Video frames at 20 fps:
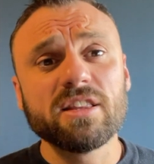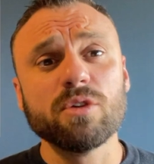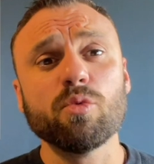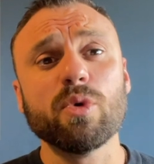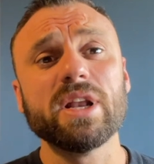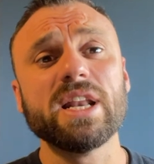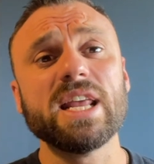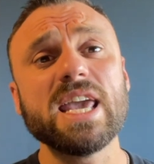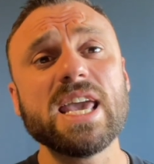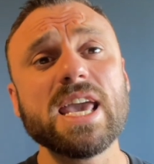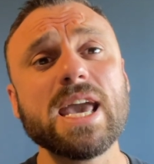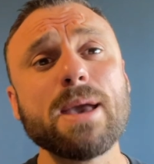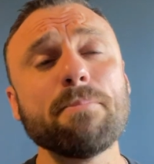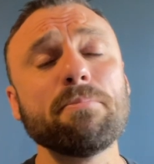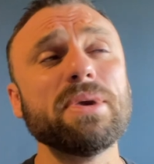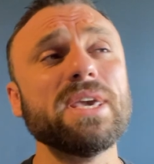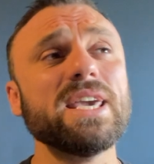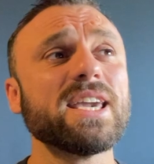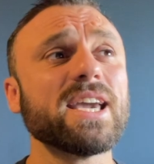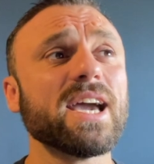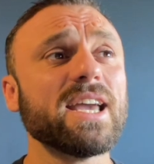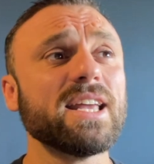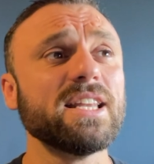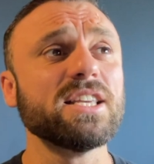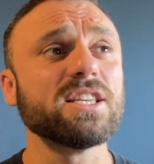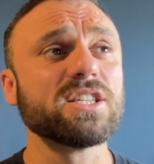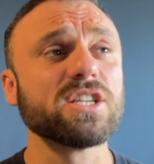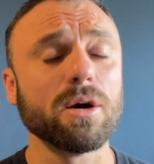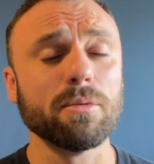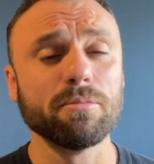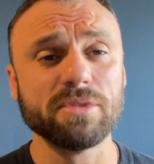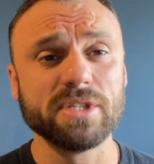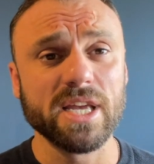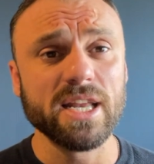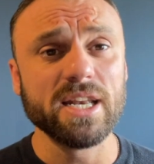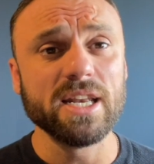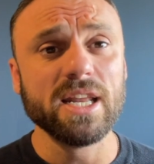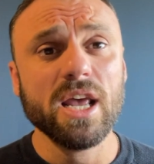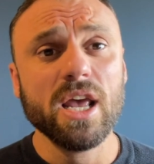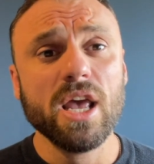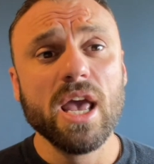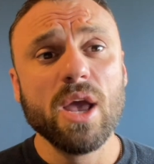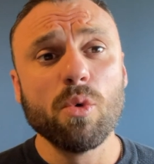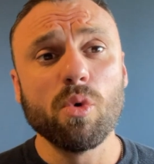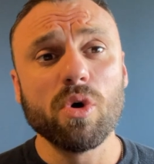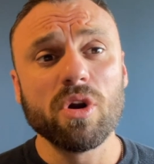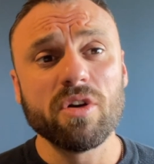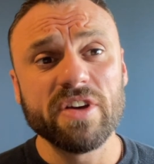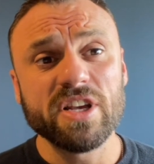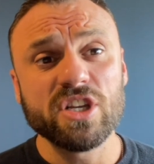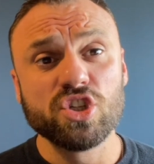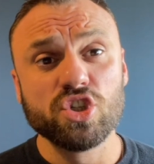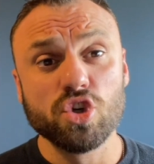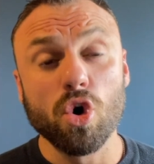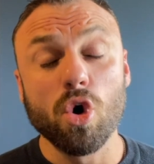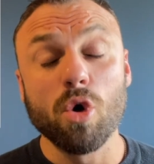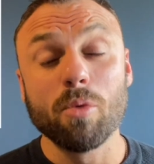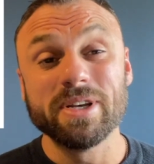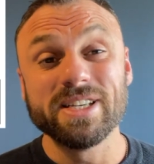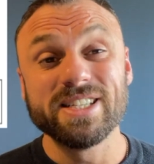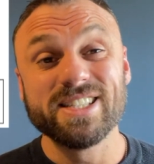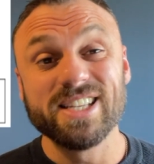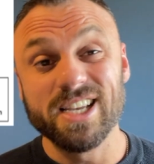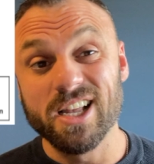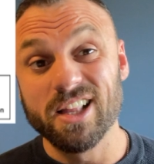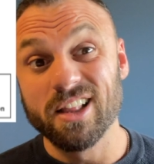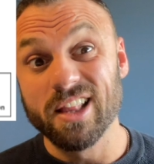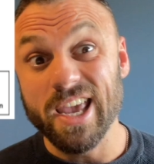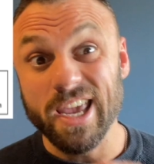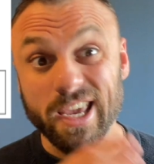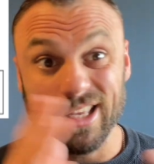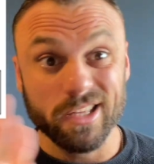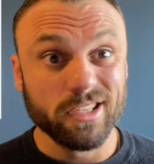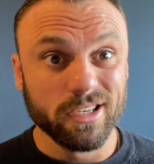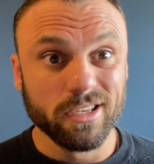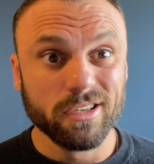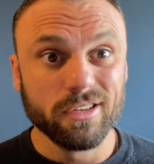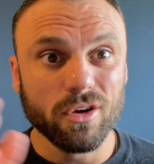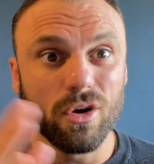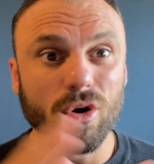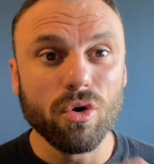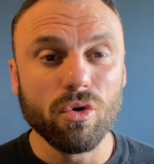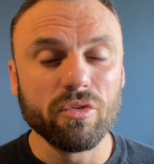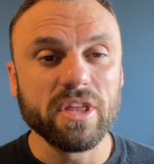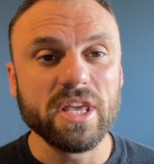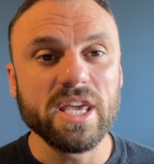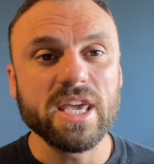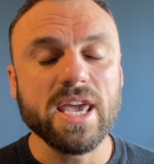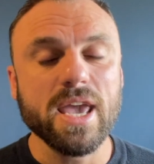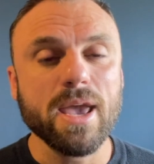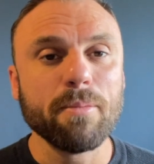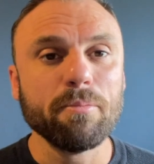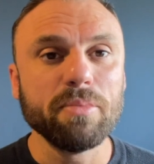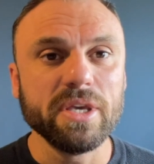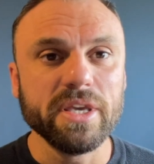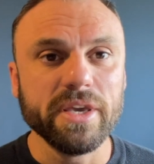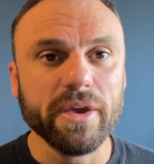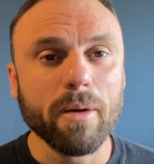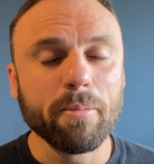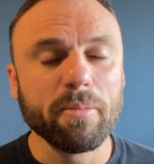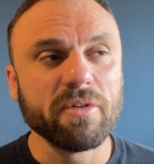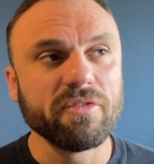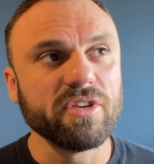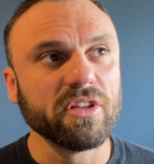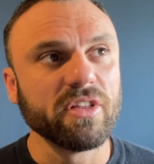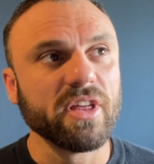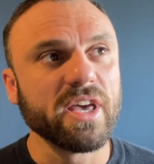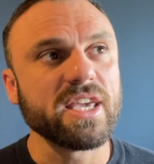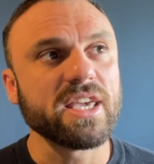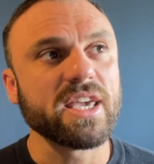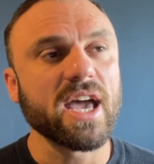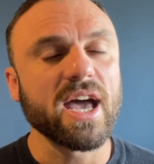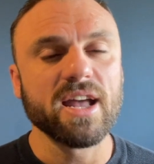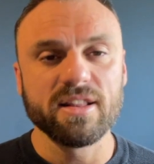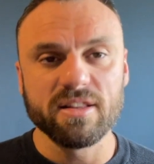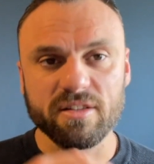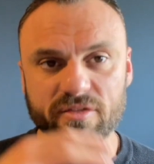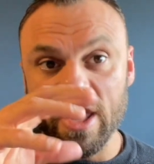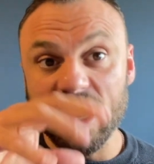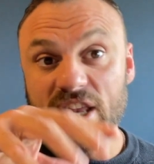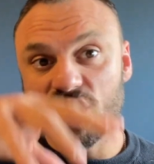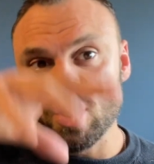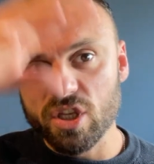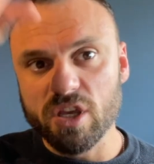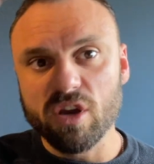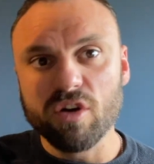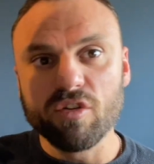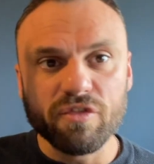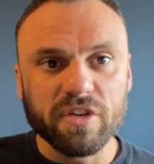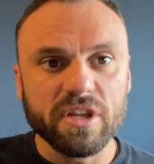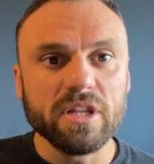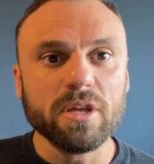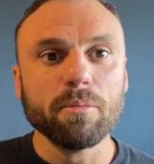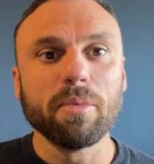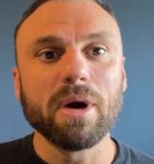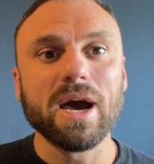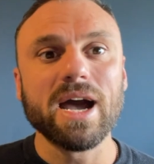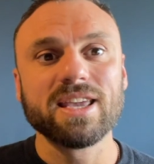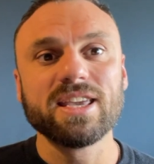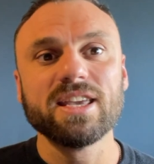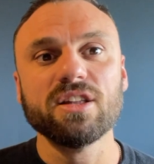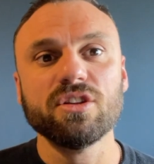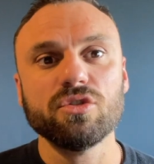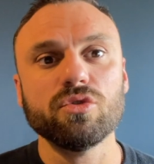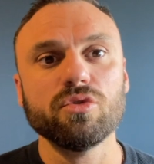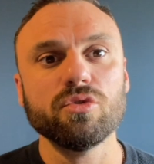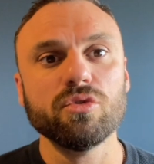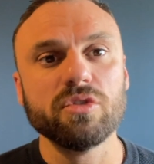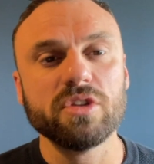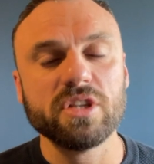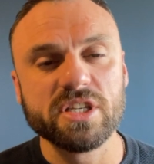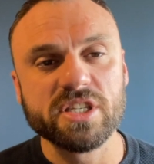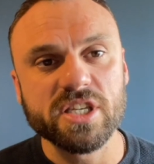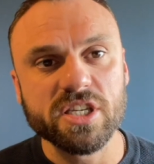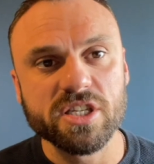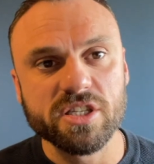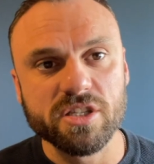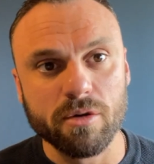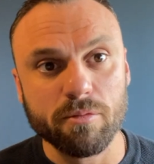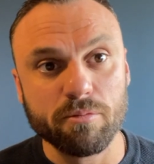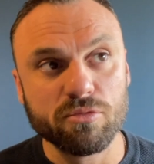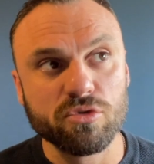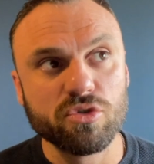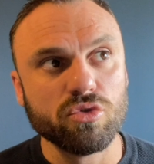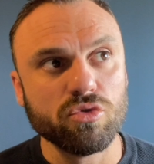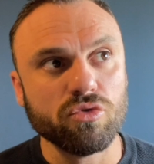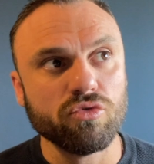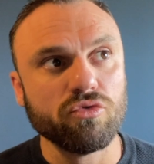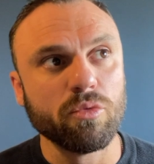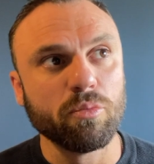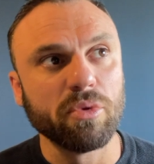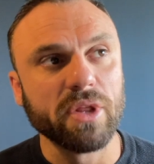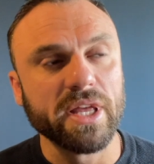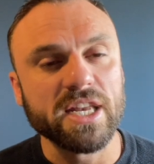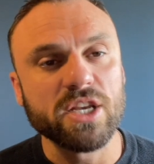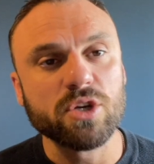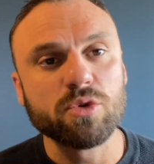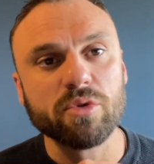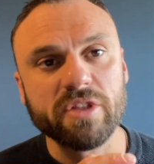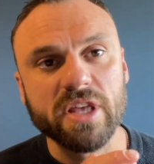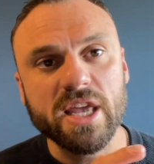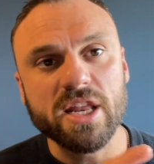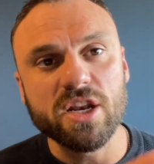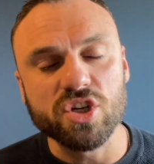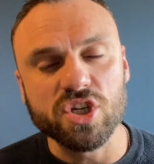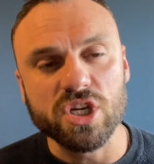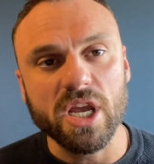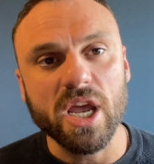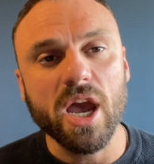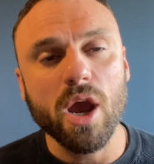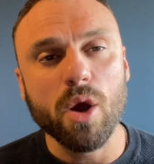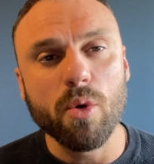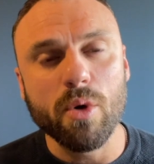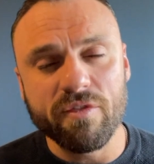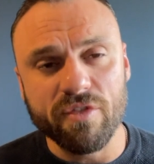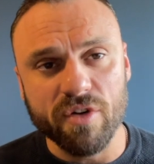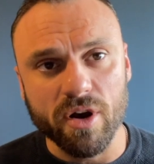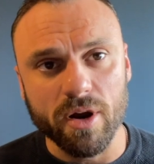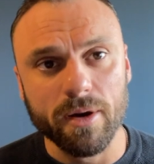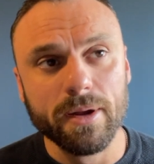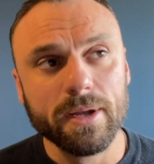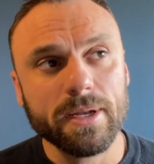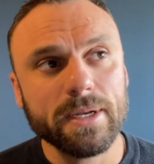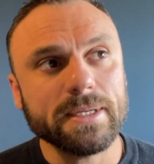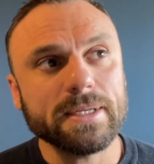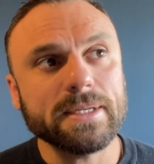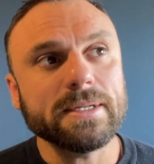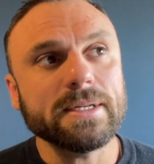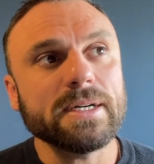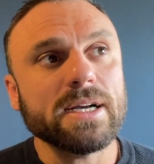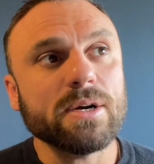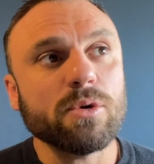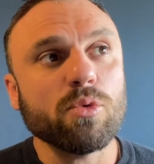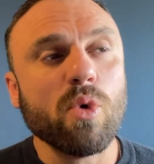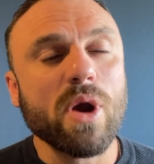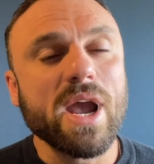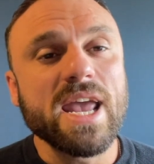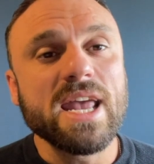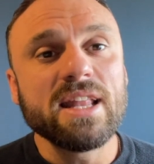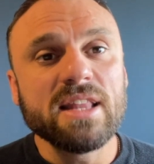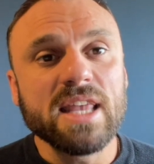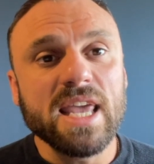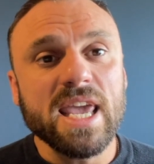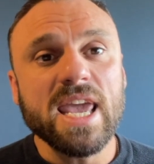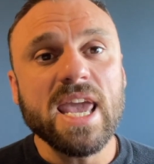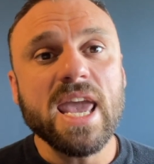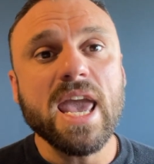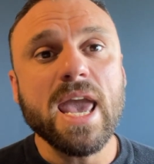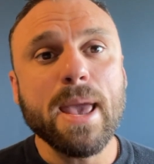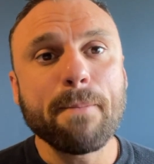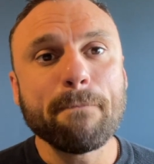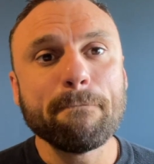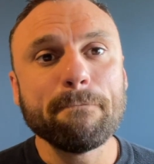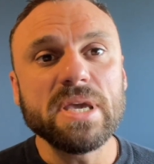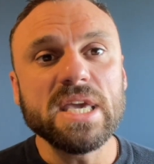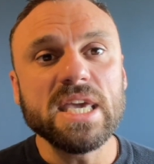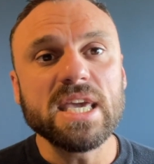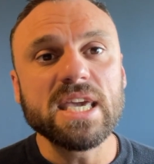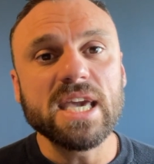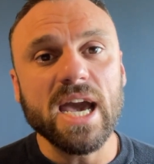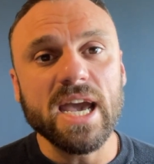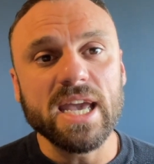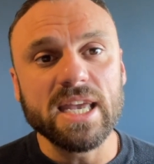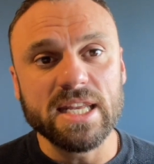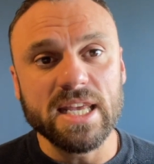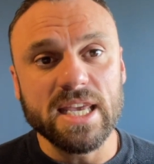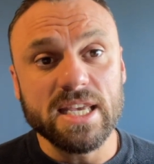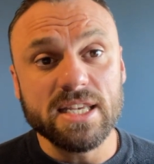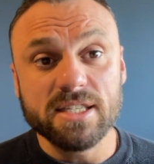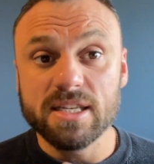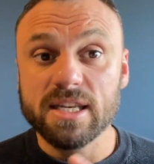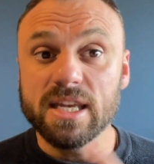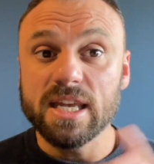when AMP kinase comes in, one of its job is to collect all the AMP up, if you like, and eventually it'll feed it back into the system to replenish with energy. However, when AMP kinase,